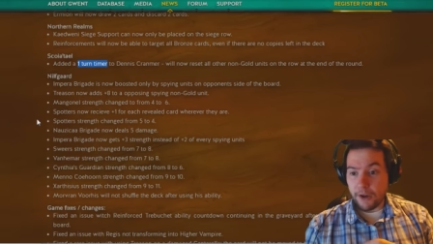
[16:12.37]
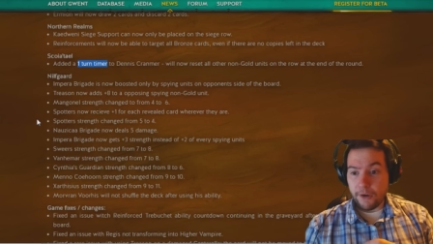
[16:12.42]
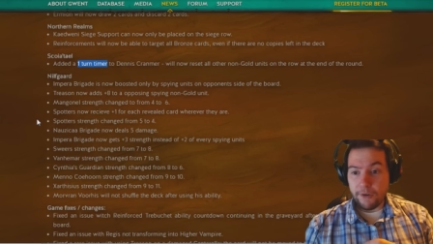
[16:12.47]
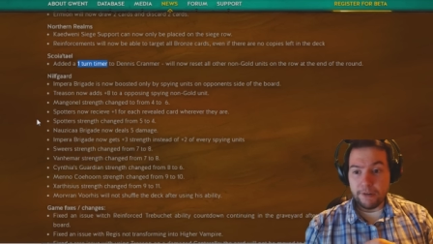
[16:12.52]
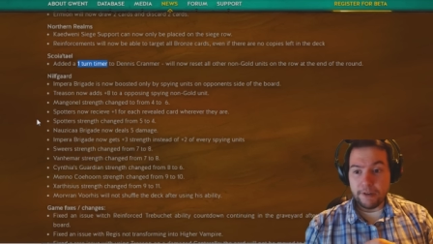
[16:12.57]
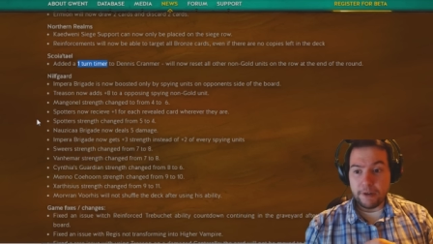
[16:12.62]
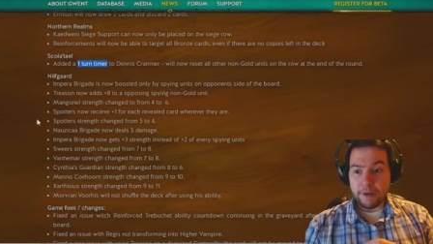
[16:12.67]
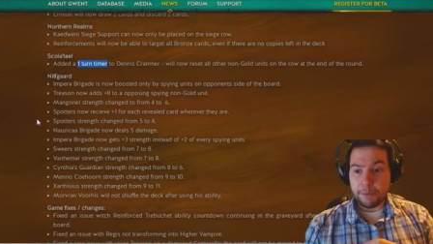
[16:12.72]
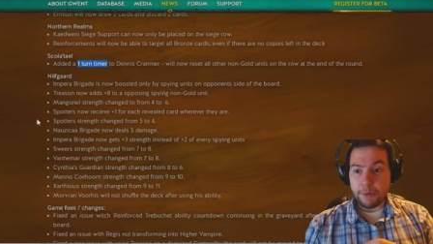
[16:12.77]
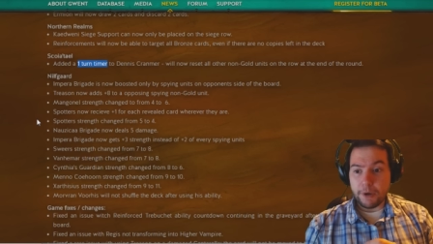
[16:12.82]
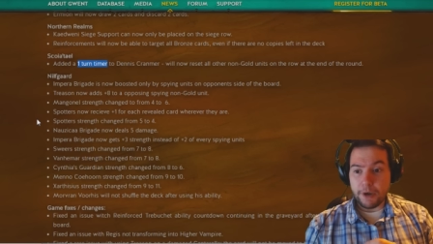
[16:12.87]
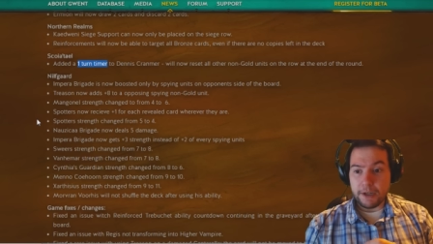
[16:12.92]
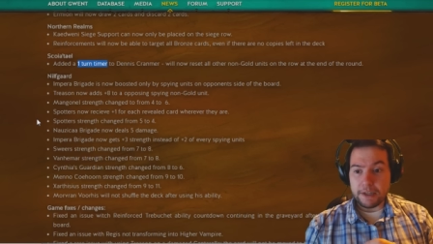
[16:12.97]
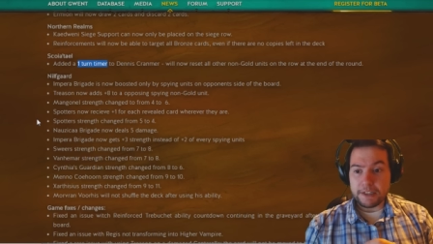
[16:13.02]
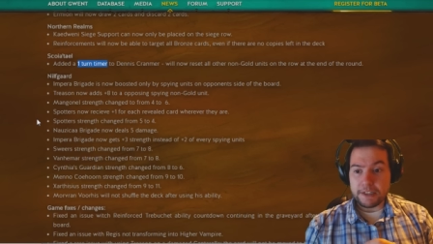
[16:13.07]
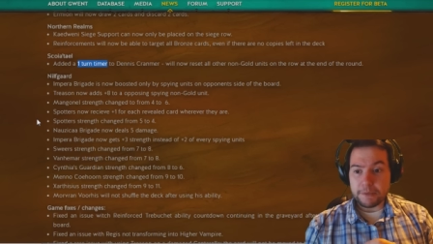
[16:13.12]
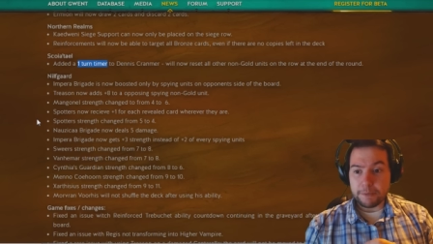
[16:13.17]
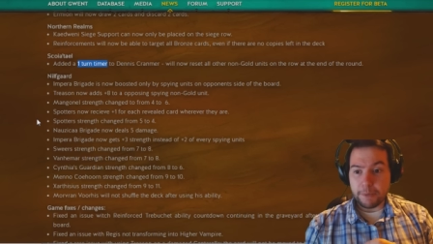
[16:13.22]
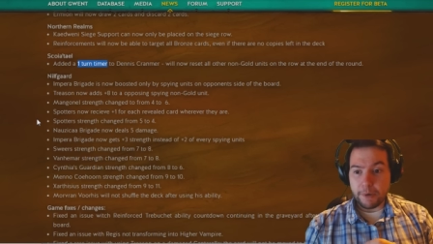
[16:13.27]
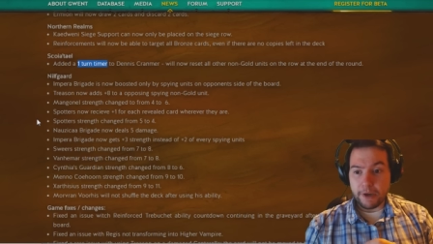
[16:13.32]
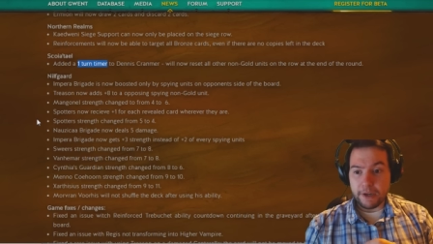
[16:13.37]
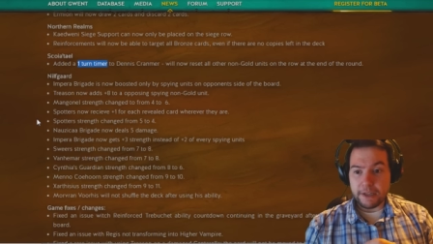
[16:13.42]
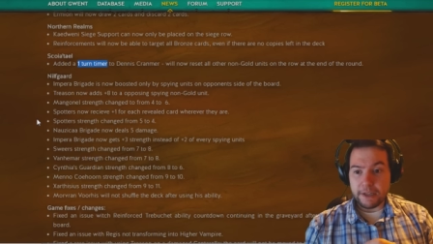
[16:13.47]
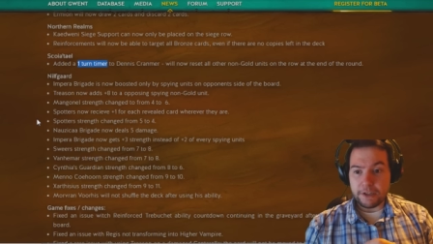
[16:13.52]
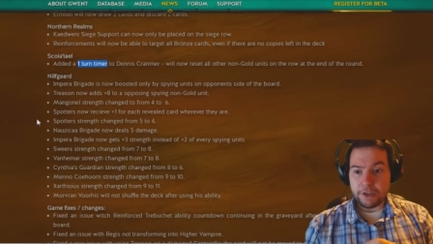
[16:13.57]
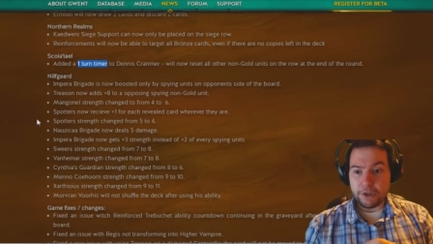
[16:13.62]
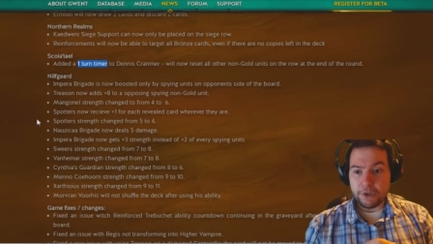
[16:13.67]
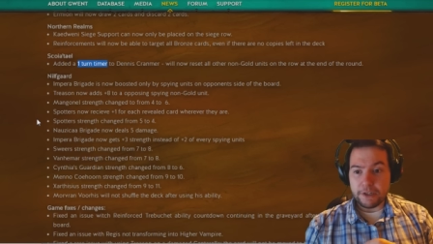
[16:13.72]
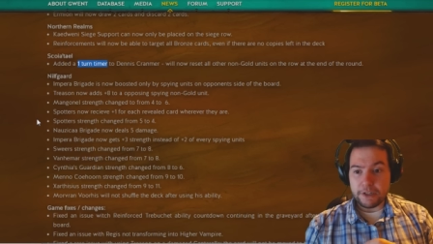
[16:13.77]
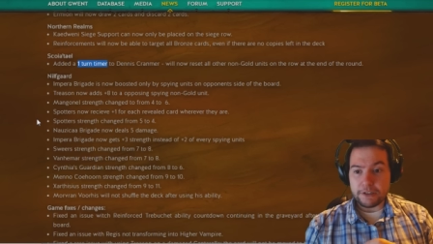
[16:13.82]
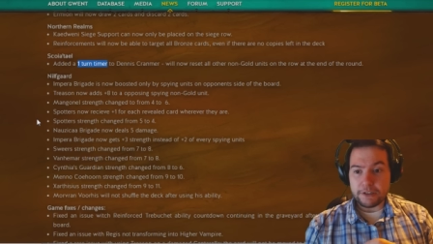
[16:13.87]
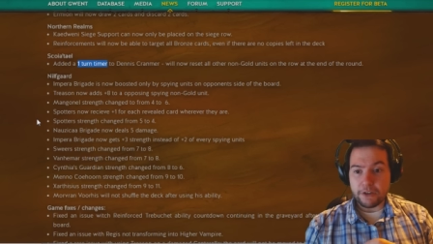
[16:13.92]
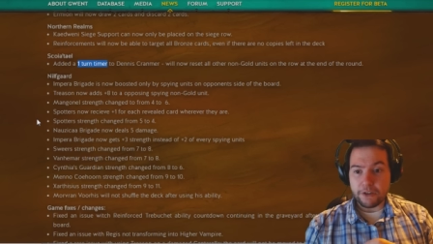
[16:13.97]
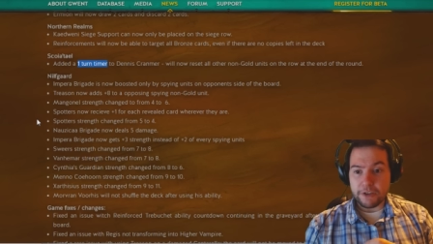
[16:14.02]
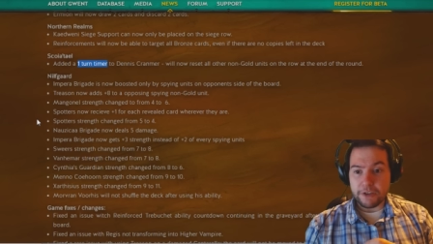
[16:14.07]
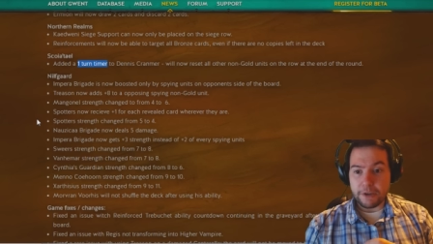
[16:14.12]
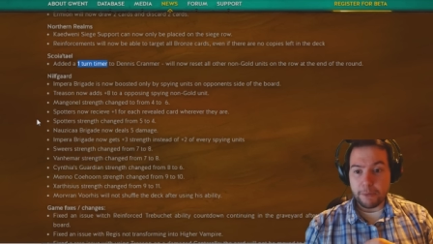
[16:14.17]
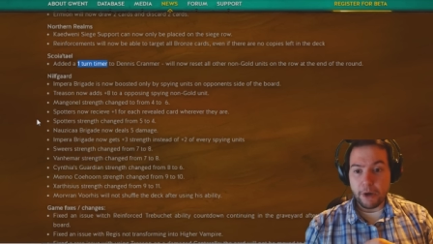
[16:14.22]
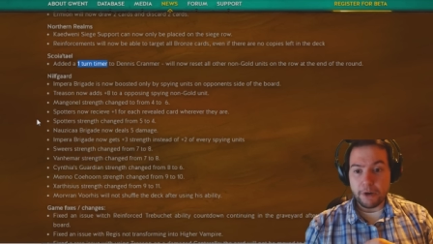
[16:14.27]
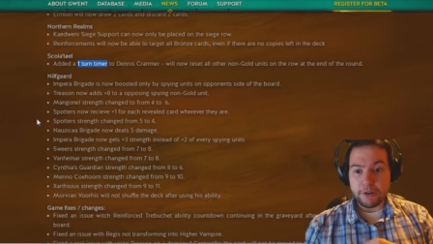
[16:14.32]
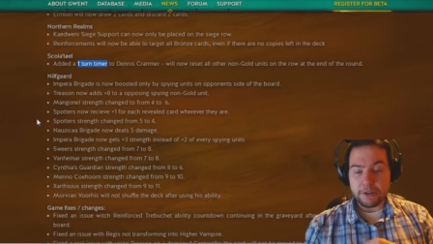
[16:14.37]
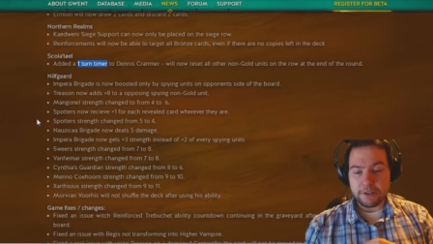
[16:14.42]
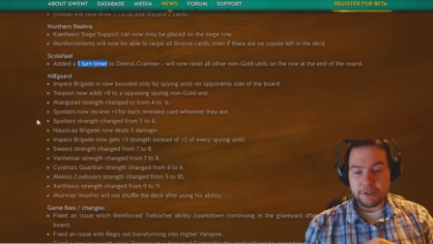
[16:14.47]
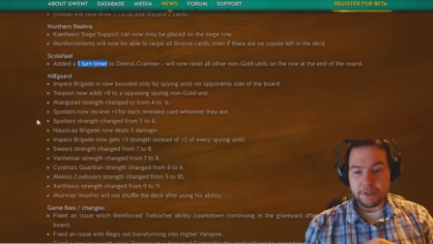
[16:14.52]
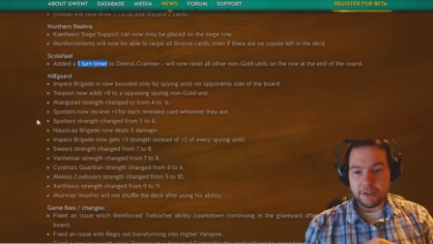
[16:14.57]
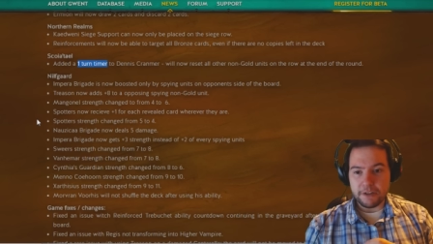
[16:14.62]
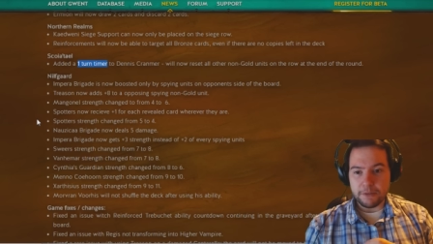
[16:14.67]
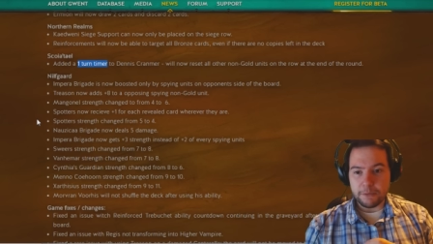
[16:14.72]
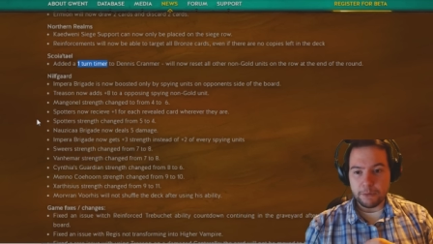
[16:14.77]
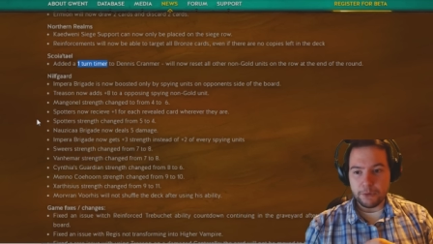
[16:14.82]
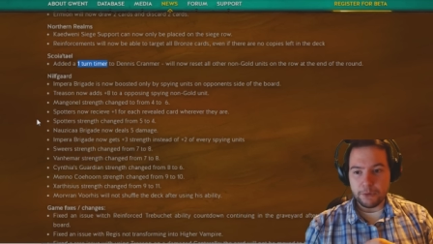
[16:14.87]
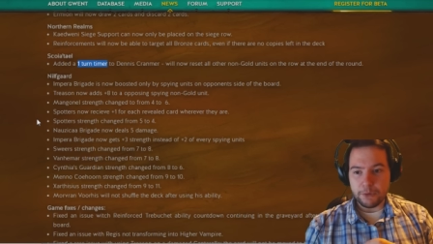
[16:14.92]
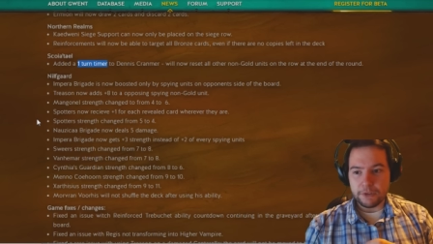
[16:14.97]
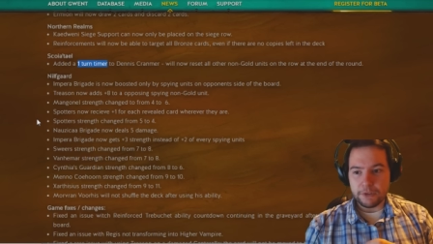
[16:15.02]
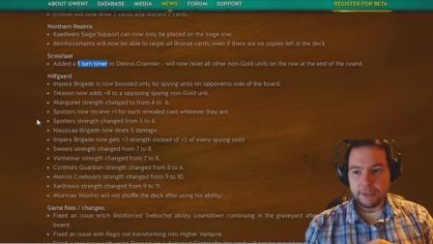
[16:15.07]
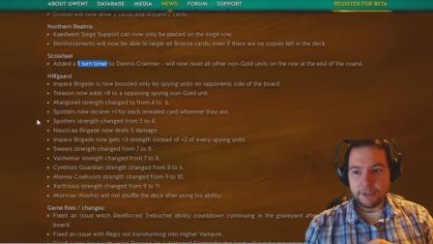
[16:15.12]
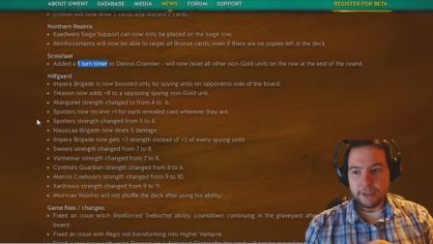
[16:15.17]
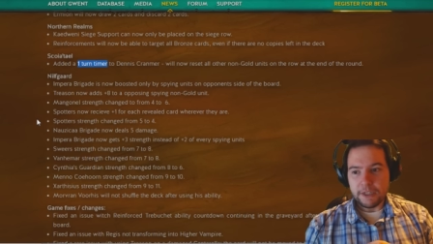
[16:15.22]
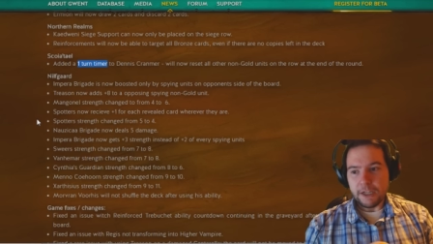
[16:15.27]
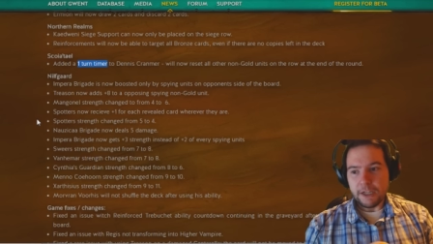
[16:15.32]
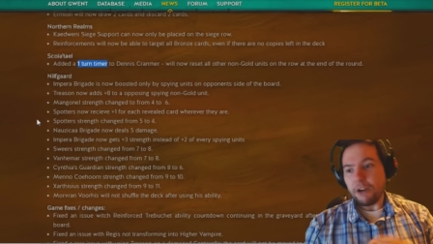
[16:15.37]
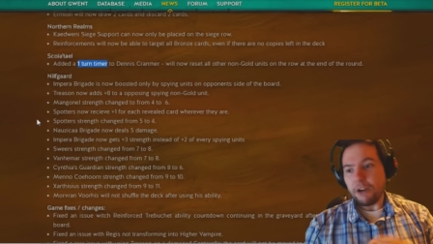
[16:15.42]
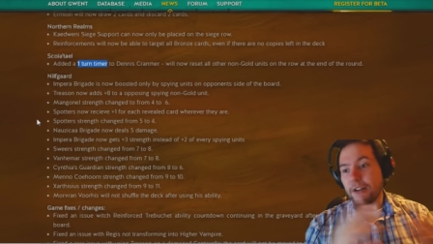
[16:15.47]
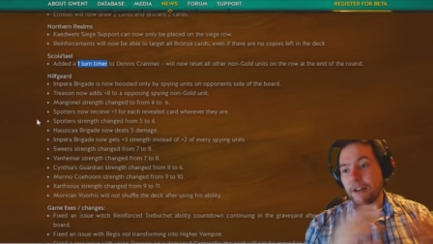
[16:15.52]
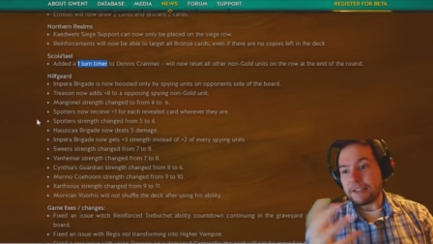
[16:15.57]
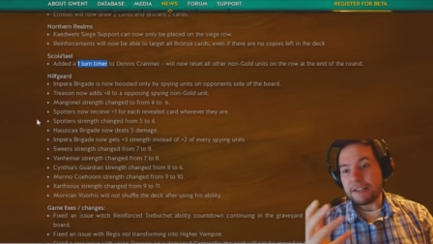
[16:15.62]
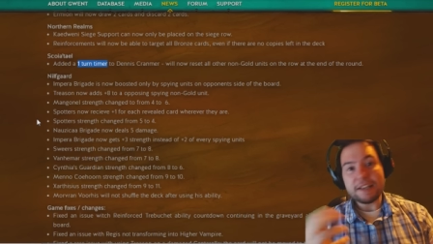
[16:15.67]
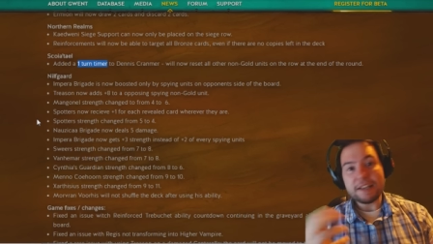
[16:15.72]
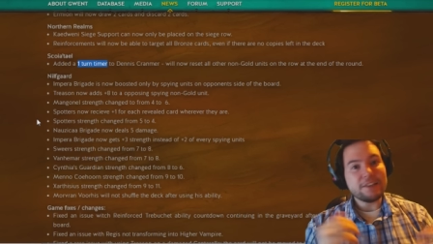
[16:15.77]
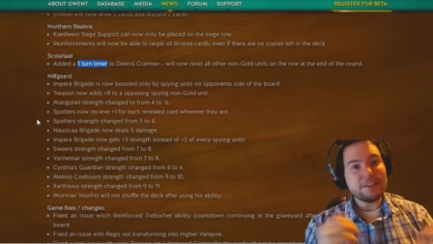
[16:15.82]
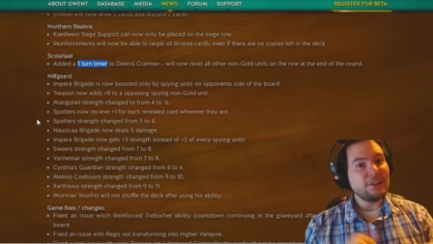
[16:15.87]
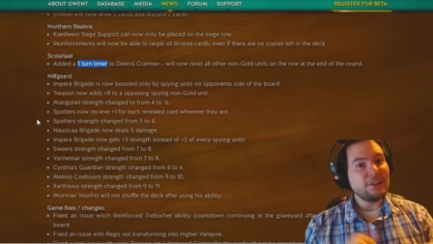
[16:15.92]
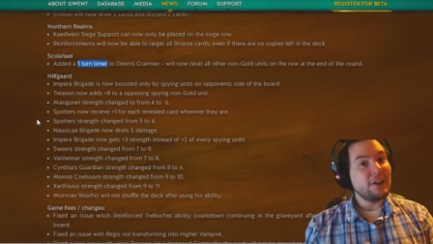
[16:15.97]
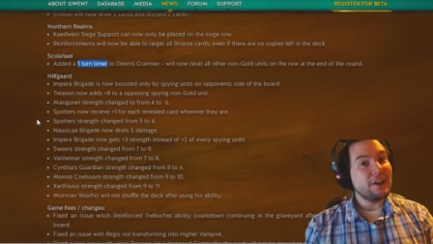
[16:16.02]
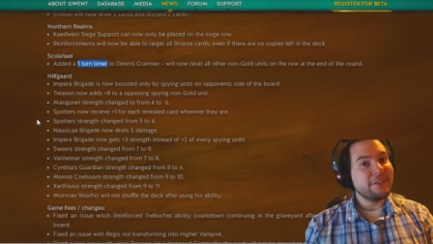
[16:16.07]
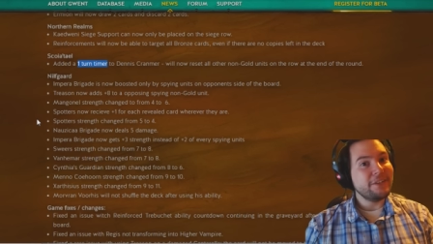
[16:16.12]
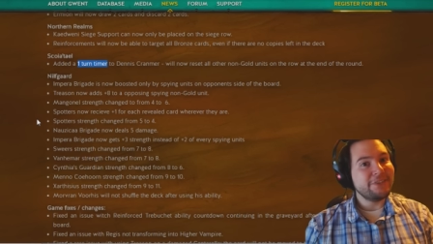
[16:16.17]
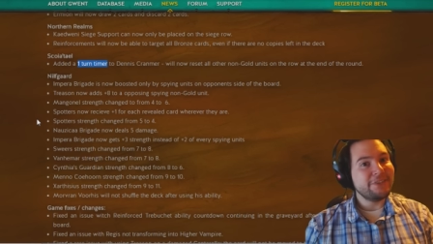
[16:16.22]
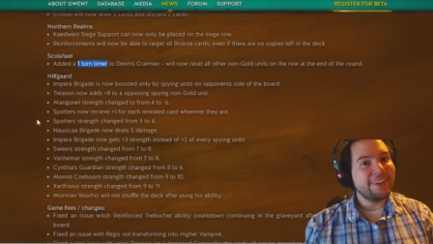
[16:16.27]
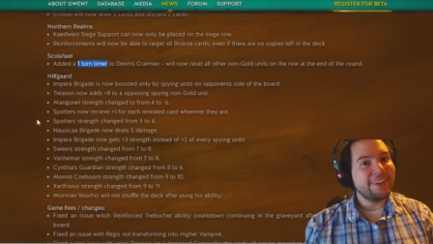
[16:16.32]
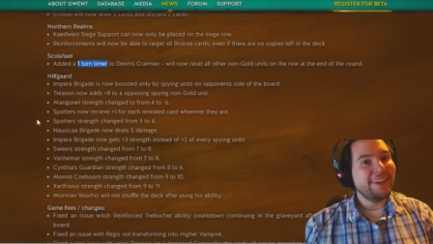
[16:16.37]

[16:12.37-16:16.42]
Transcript: only by spying units on the opponent's side of the board. Alright, so that's a nerf.